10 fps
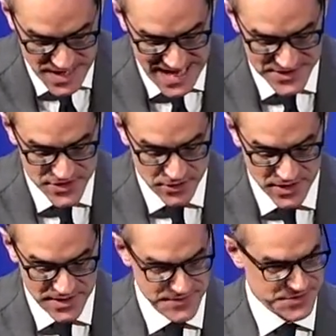As
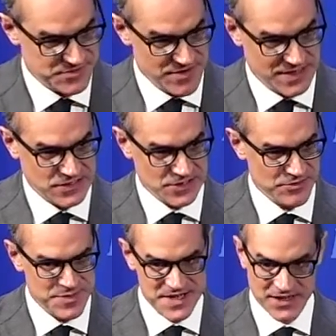noted, and this is very clear
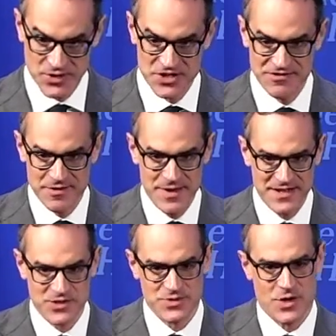from the Declaration of
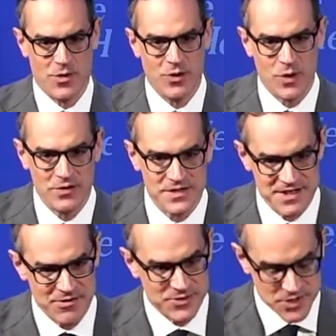Independence, which I won't quote because
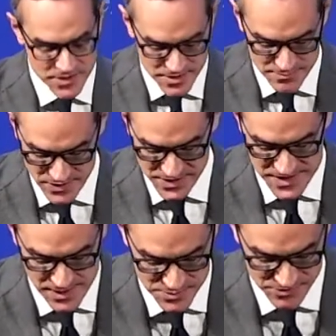everyone's heard it a million
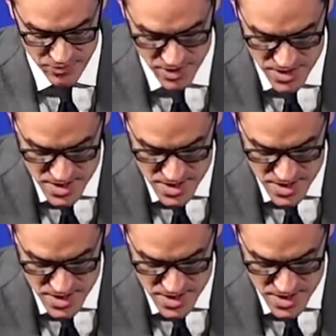times before.